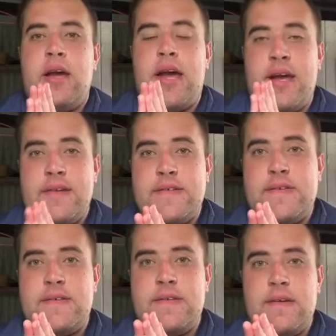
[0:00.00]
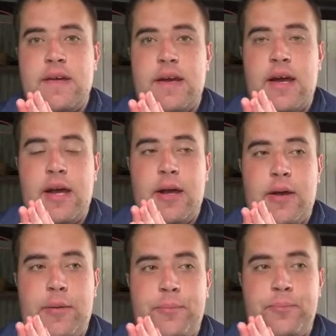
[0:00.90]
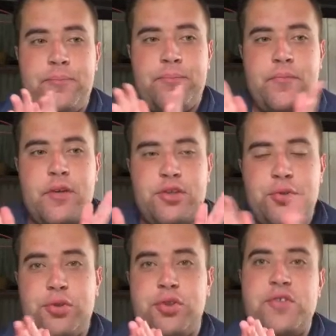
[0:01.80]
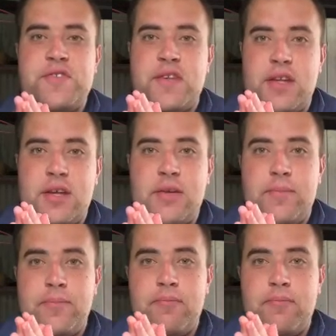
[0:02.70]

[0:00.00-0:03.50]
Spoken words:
has Sean Johnson in it.